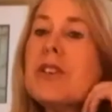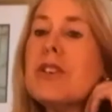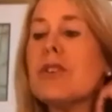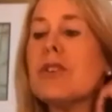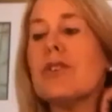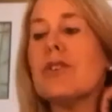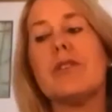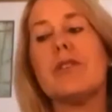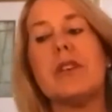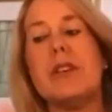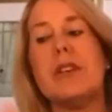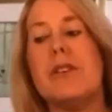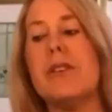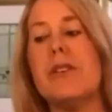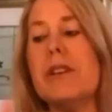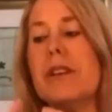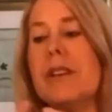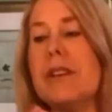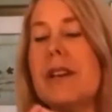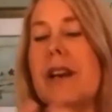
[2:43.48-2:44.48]
it
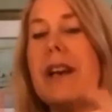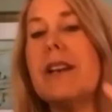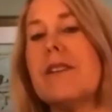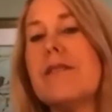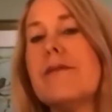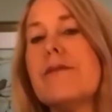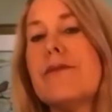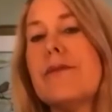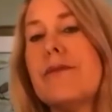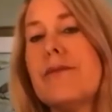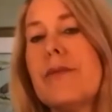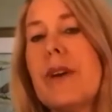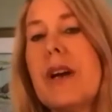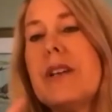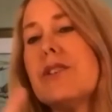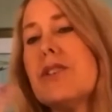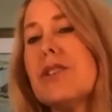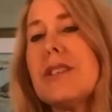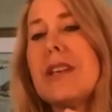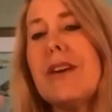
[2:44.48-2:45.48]
earlier, and kind of, I
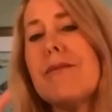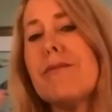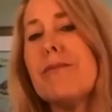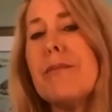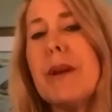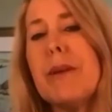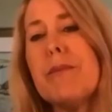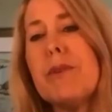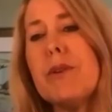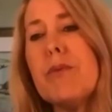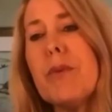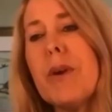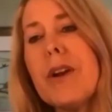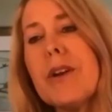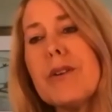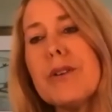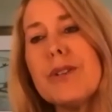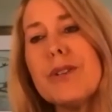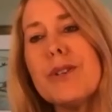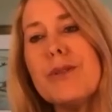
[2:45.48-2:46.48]
just have maybe one
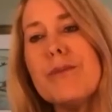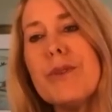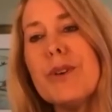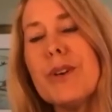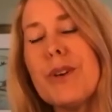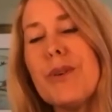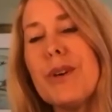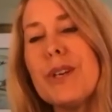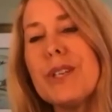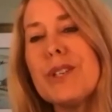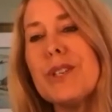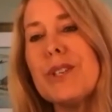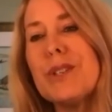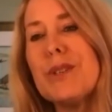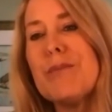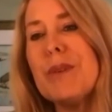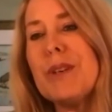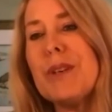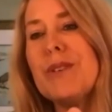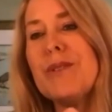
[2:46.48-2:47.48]
or two more questions,
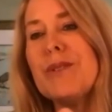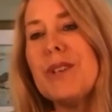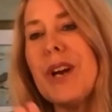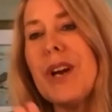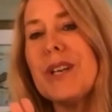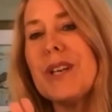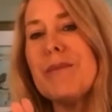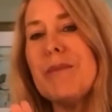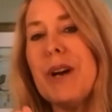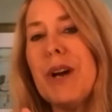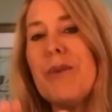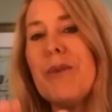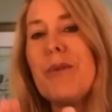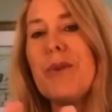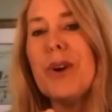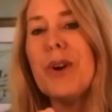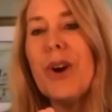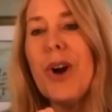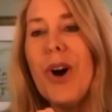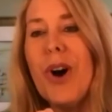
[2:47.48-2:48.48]
but you talked about
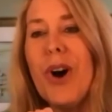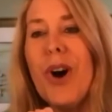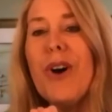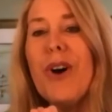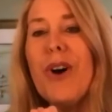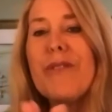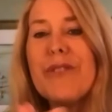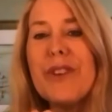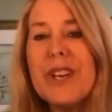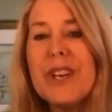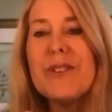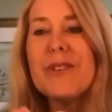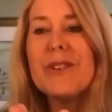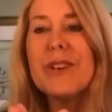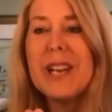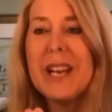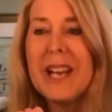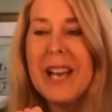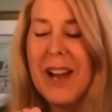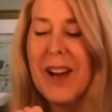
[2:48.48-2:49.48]
we're all
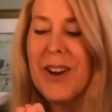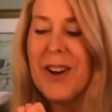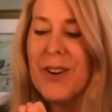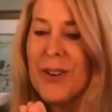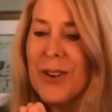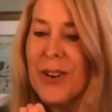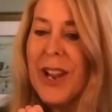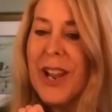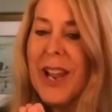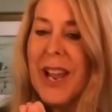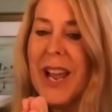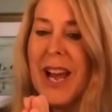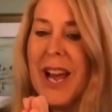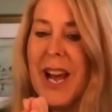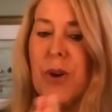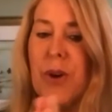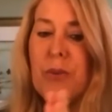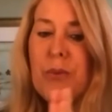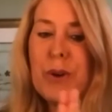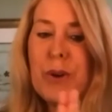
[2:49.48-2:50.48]
figuring out
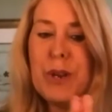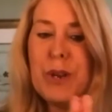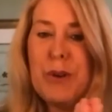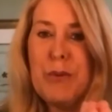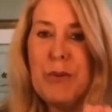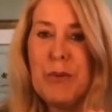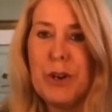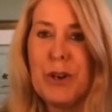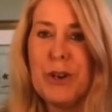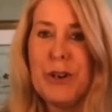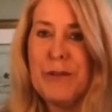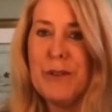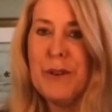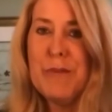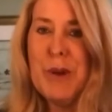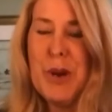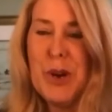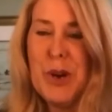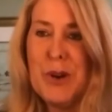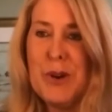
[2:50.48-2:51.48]
how we work
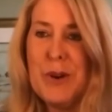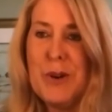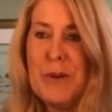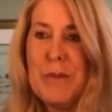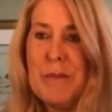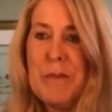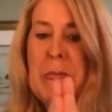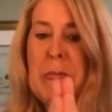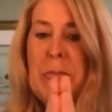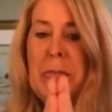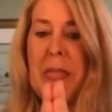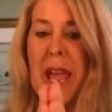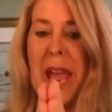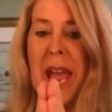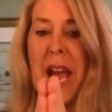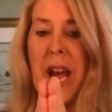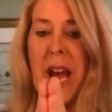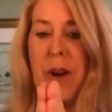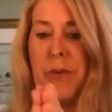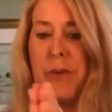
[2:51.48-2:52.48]
from home,
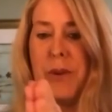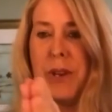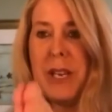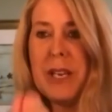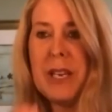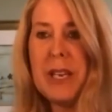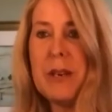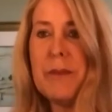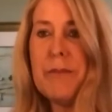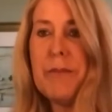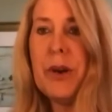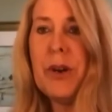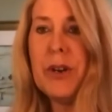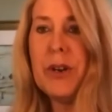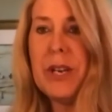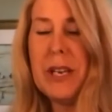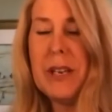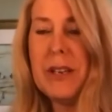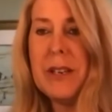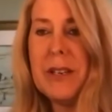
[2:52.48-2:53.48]
how we keep our
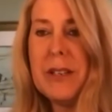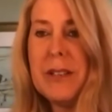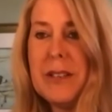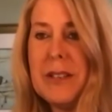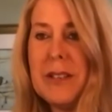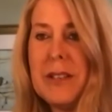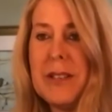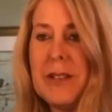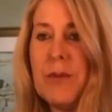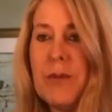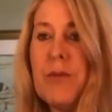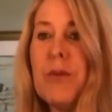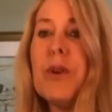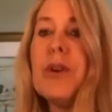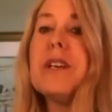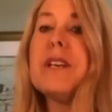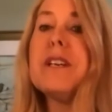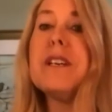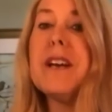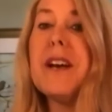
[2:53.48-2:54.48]
kids
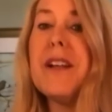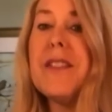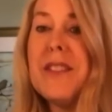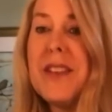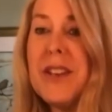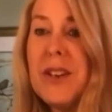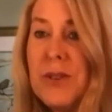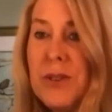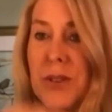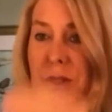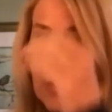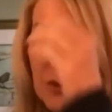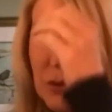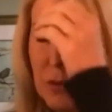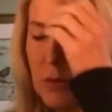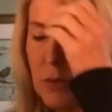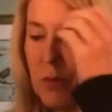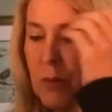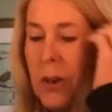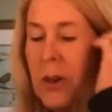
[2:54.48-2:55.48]
working on their
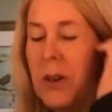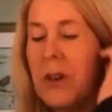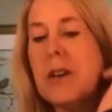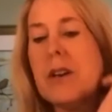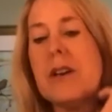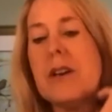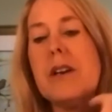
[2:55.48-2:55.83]
schoolwork,